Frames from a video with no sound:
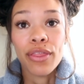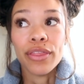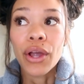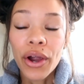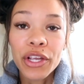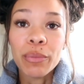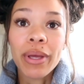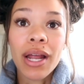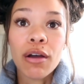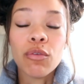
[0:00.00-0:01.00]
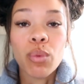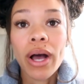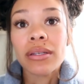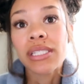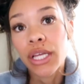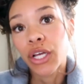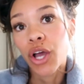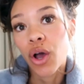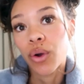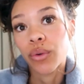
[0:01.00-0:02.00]
the argument of, well,
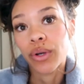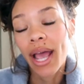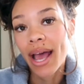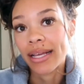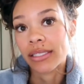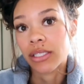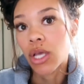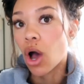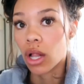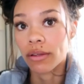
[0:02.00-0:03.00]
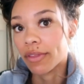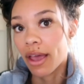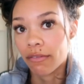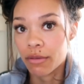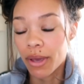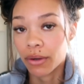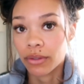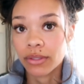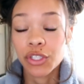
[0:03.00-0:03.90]
silicone has all of the heavy metals,